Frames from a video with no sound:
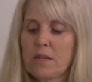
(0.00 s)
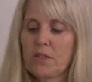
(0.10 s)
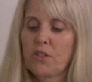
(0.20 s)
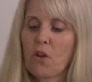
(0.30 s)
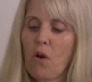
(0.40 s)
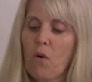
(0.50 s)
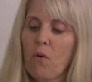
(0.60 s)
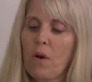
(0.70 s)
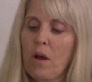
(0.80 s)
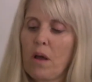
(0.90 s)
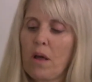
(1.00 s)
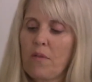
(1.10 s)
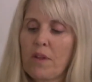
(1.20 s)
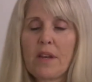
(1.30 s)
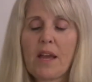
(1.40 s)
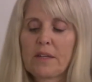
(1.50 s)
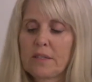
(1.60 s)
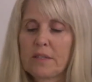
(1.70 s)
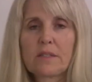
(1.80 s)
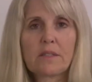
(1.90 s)
So the
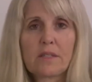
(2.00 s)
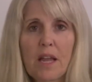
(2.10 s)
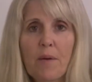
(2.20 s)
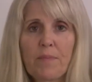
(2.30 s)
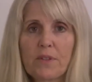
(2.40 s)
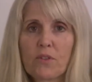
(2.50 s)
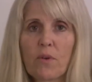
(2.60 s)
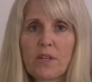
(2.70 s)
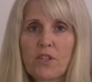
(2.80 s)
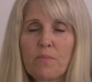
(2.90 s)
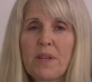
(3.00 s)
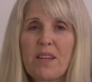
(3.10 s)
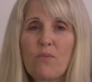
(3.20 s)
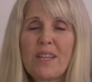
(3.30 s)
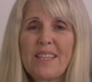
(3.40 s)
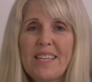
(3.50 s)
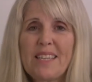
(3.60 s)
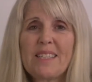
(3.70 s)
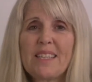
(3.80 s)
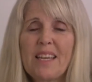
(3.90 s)
next step is going to be
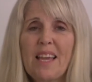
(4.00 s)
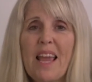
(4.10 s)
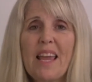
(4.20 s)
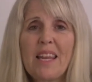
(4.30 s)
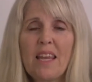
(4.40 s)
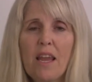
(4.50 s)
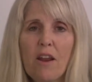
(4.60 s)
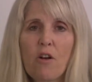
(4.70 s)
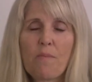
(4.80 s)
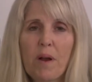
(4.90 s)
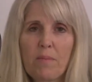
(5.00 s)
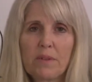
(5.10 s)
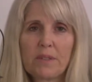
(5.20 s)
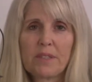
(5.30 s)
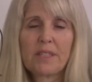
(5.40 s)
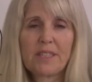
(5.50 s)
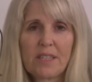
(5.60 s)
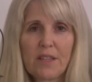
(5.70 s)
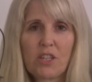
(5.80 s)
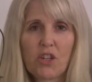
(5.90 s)
releasing any air bubbles that's
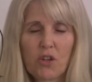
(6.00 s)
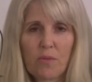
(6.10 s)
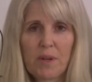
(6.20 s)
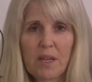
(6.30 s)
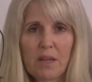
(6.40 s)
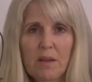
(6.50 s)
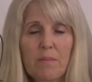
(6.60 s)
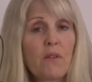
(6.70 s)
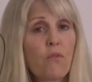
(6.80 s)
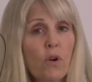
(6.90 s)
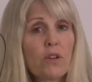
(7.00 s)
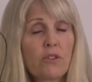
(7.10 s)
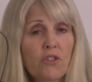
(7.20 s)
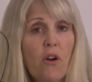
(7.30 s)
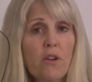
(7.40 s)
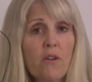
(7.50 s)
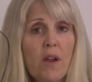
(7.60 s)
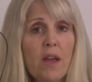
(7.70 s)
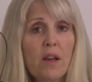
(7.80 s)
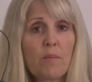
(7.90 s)
in the tubing before you start your
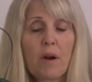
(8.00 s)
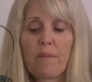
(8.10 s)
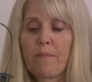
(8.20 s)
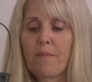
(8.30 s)
enema.